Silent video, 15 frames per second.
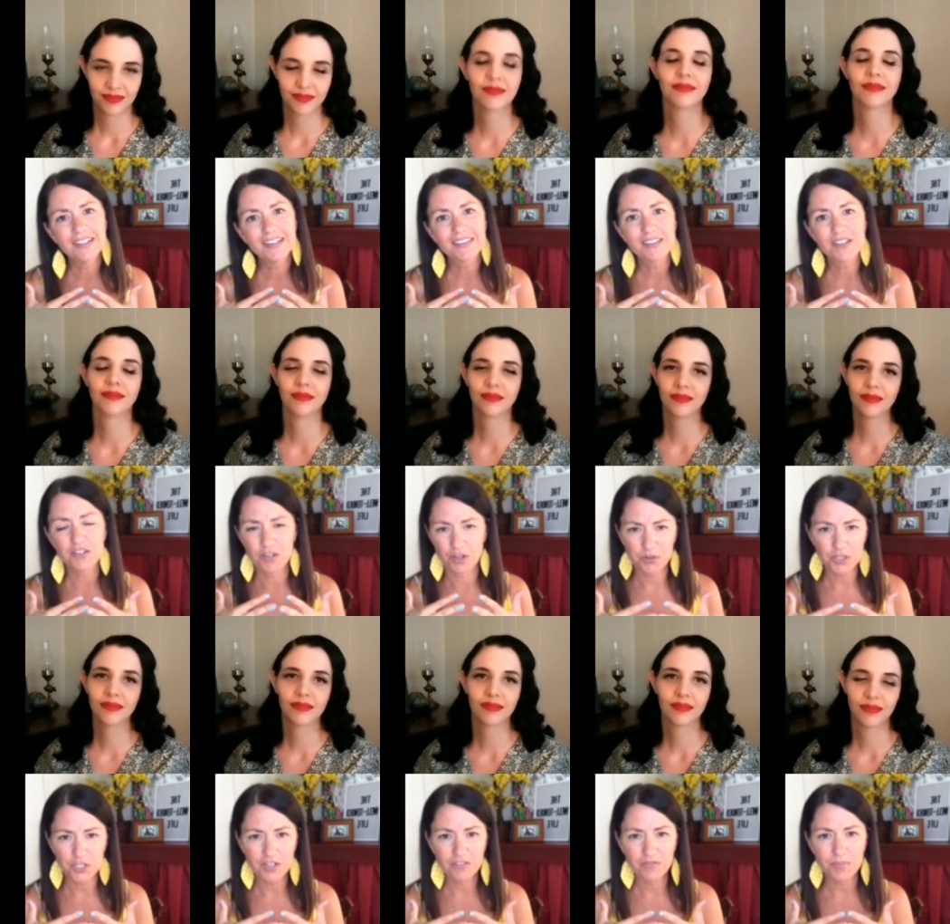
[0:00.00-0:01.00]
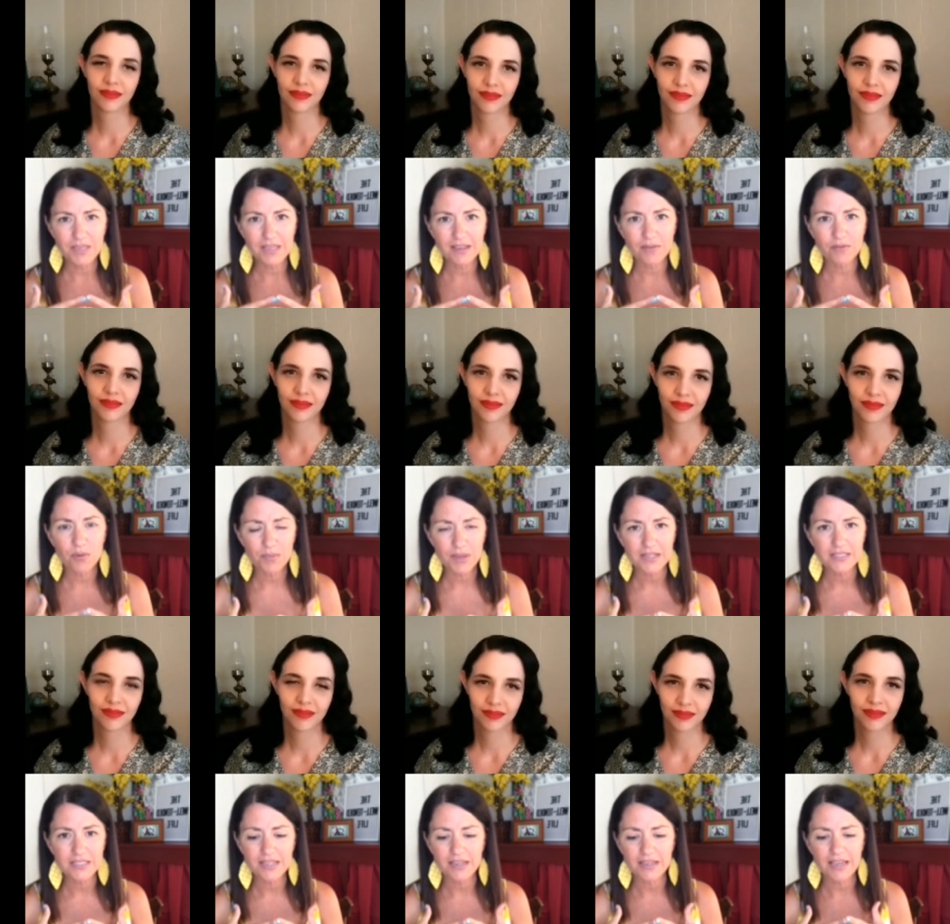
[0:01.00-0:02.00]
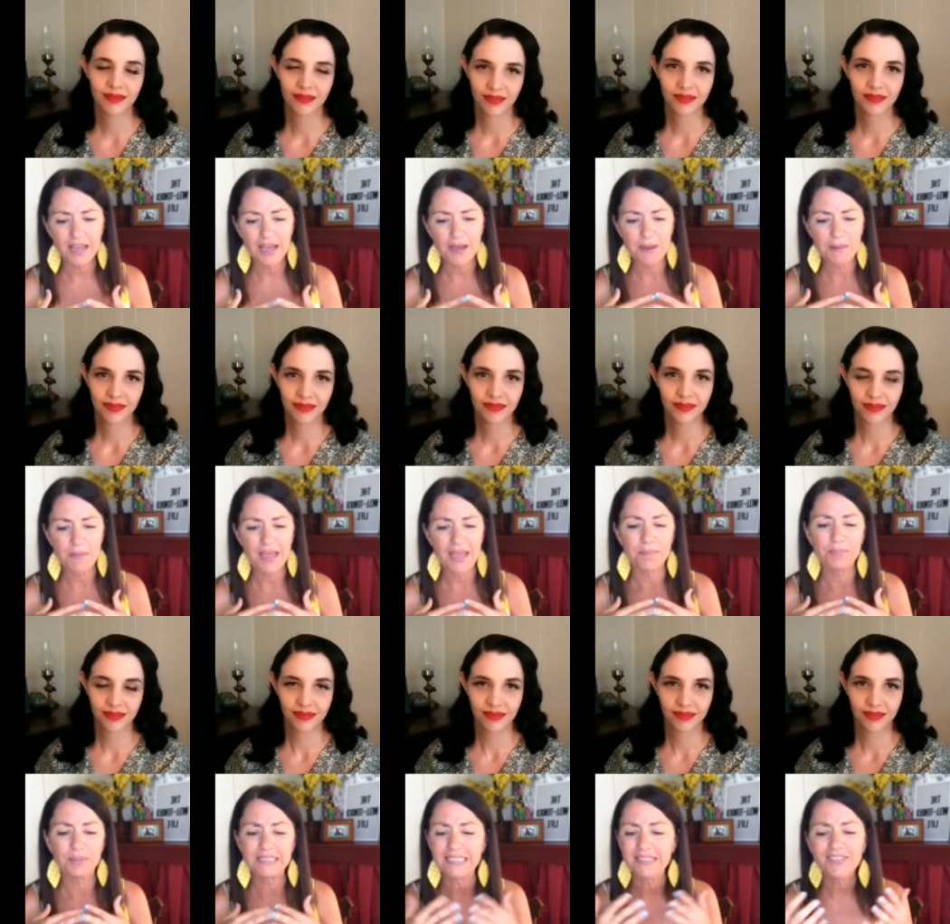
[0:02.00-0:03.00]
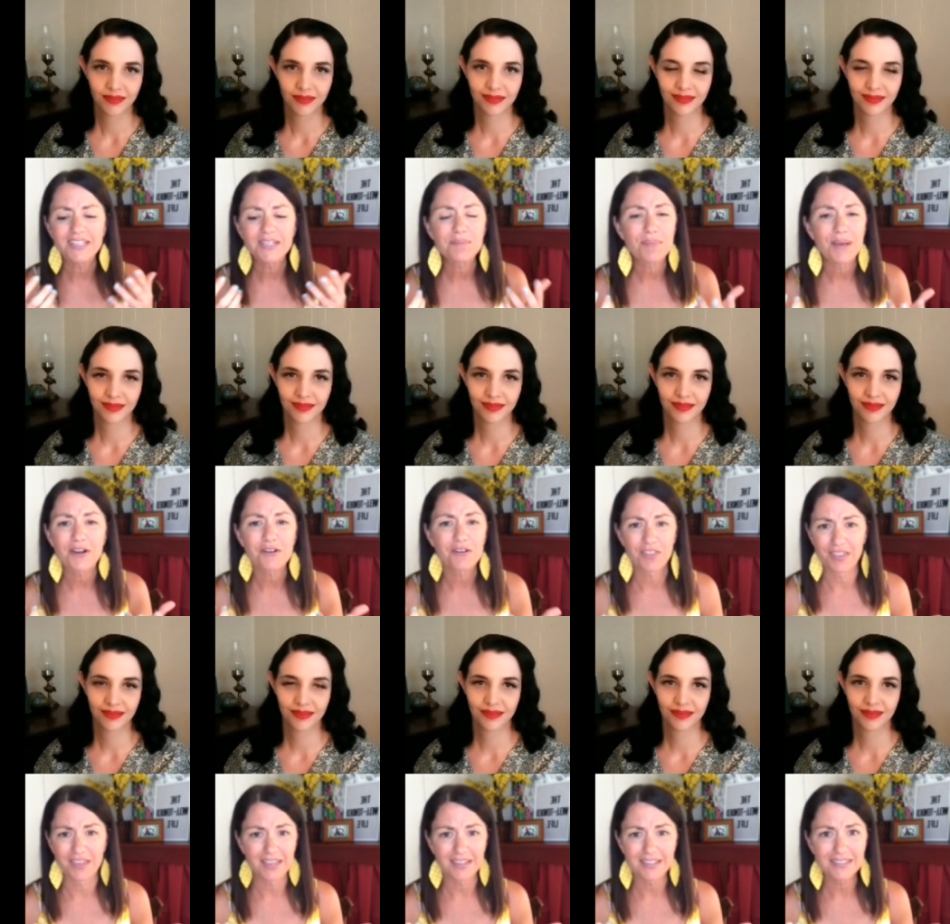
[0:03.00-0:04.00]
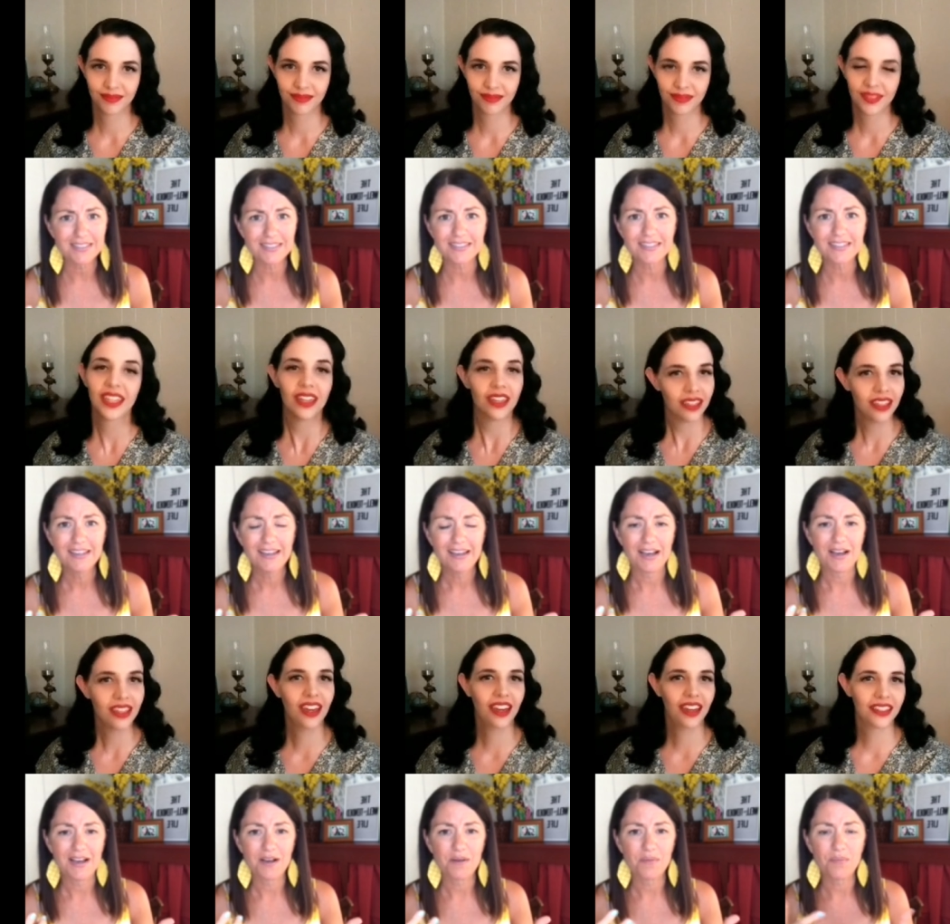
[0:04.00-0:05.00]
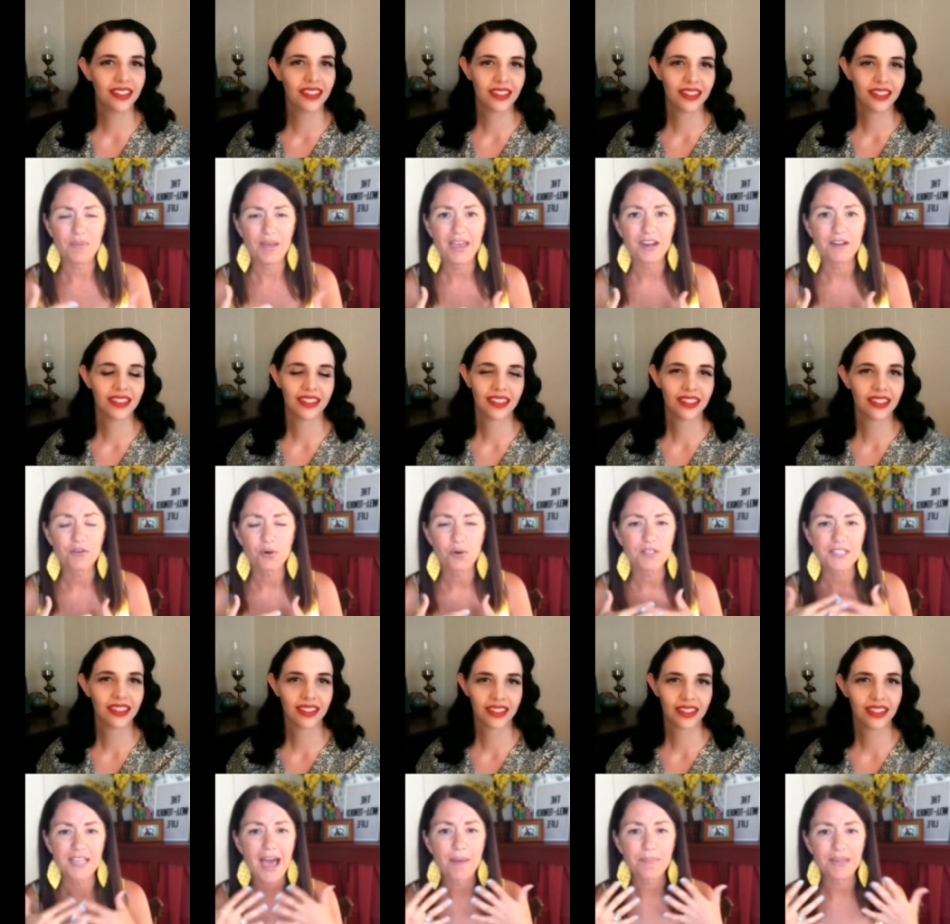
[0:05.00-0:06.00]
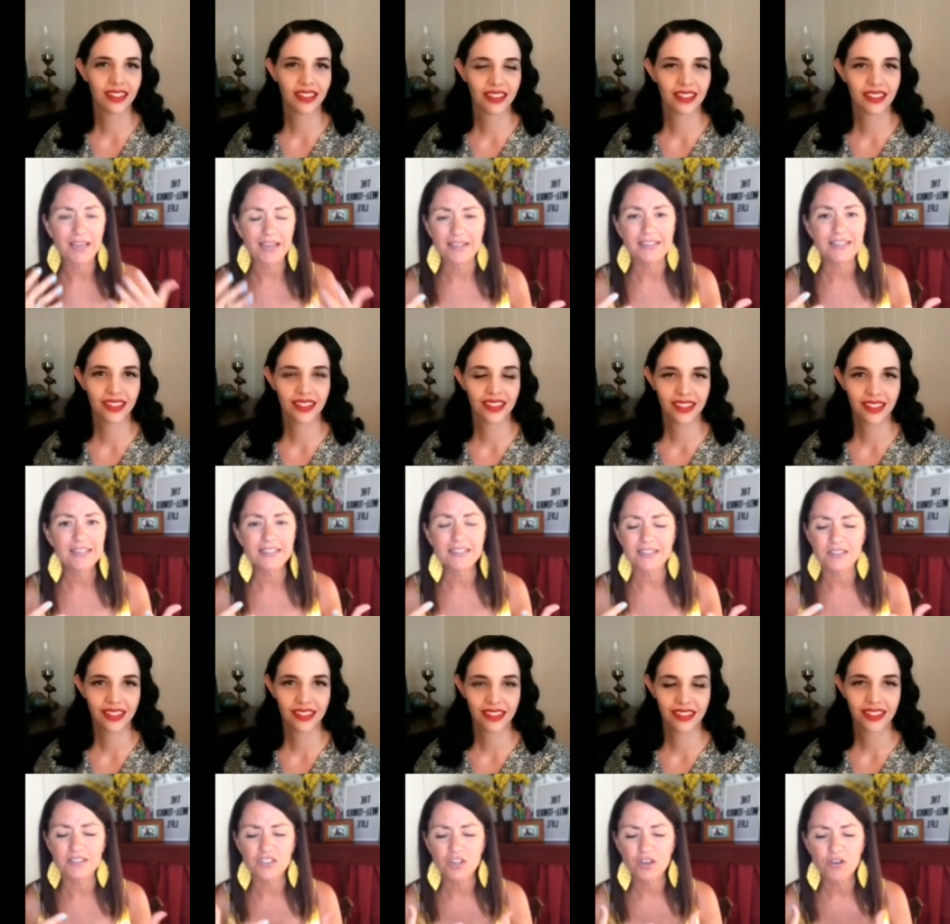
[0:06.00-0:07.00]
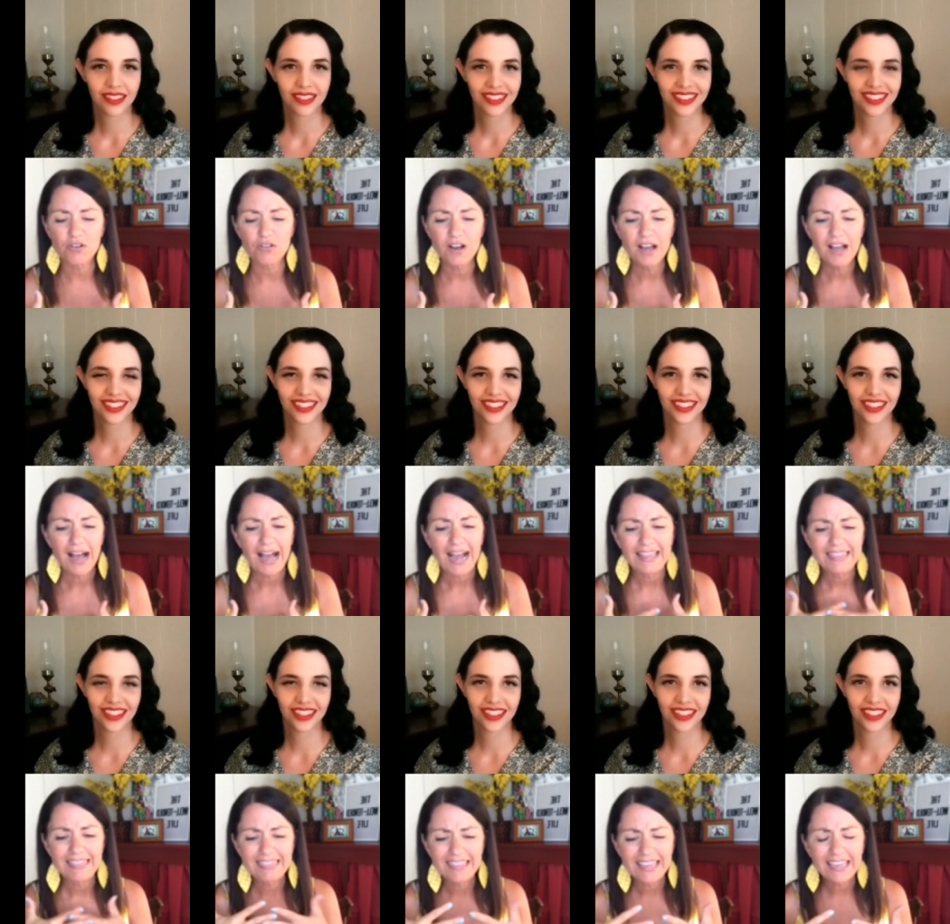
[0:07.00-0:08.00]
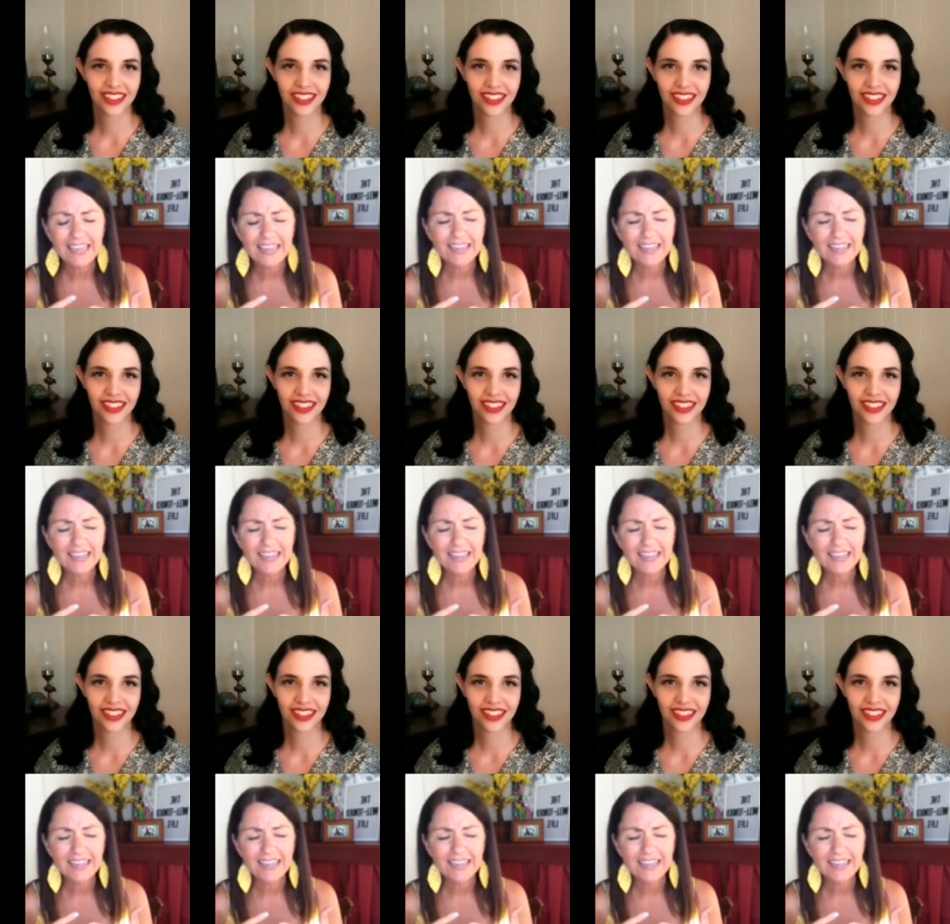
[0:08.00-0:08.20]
Speaker 1: the mm. notion being romantic um, and believing in better things. Um, yeah. Of course, happy endings. And so I mm-hmm. think,